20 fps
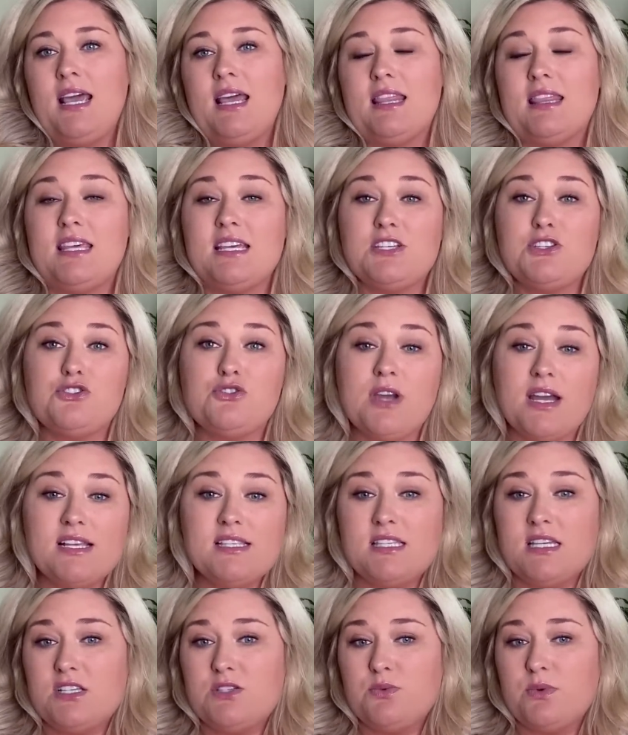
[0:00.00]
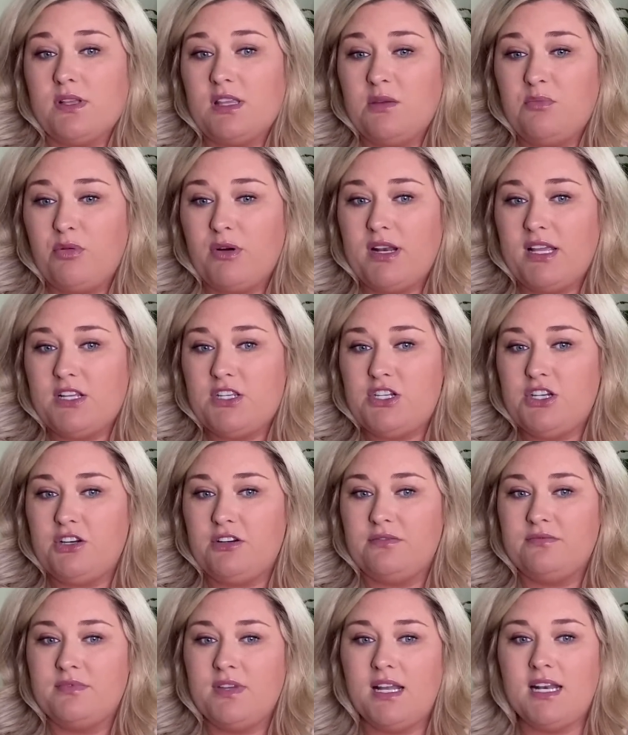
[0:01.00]
This dress is really pretty
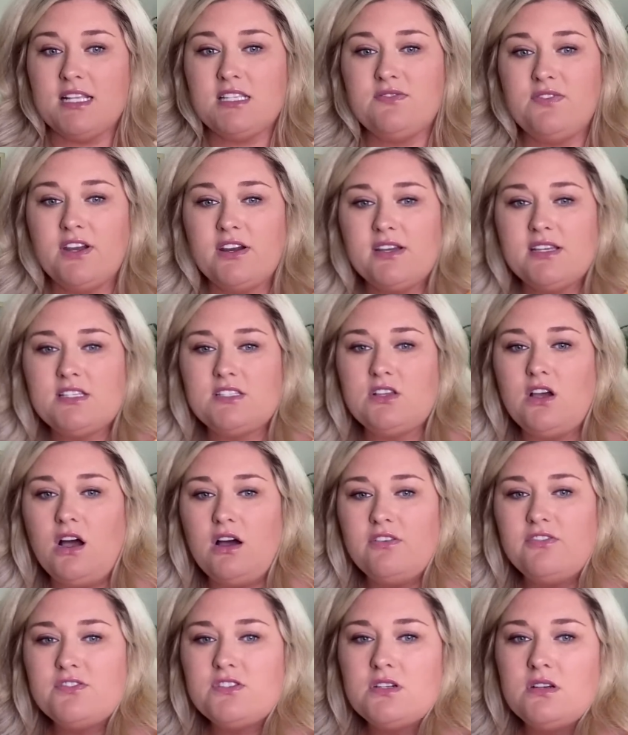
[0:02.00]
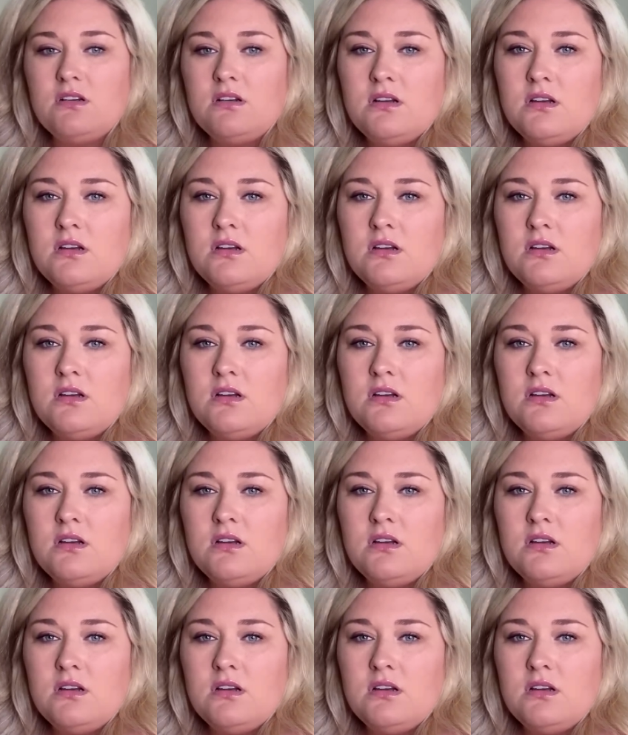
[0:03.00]
too, and it's very soft.